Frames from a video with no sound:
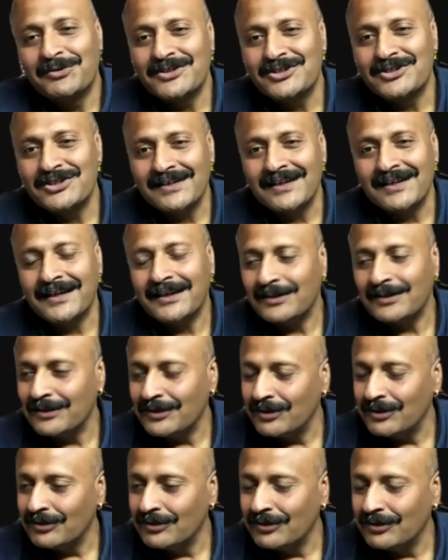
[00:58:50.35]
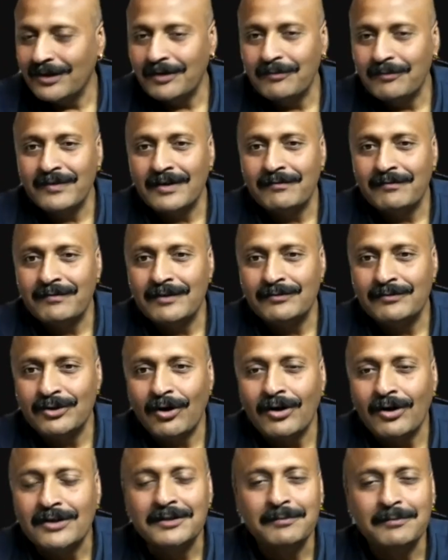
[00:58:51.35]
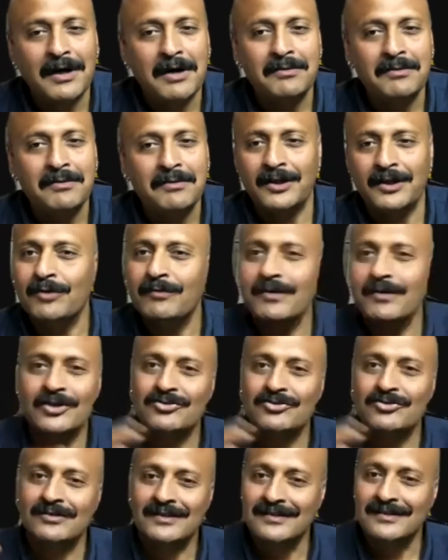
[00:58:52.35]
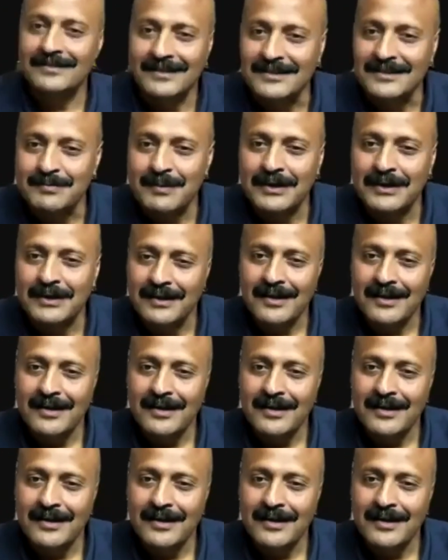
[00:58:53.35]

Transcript: Rishi, like we have talked about innovation and things, but